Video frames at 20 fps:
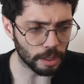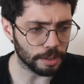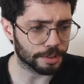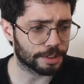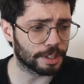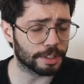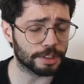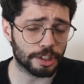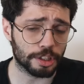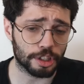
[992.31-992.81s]

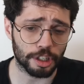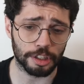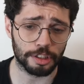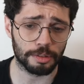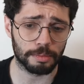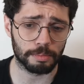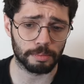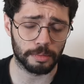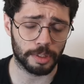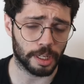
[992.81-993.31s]
this is just
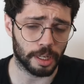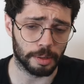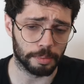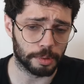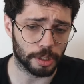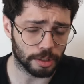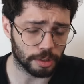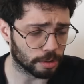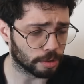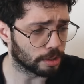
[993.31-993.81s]
the
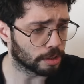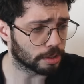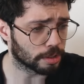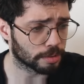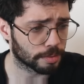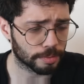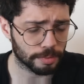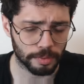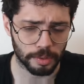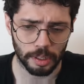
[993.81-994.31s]
empty unit,
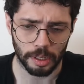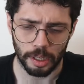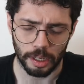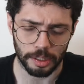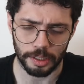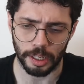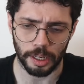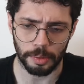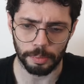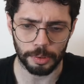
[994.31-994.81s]

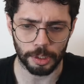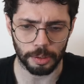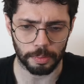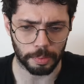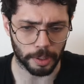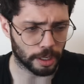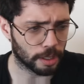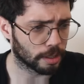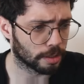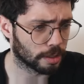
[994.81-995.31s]
the empty
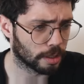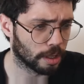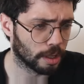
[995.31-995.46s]
pair,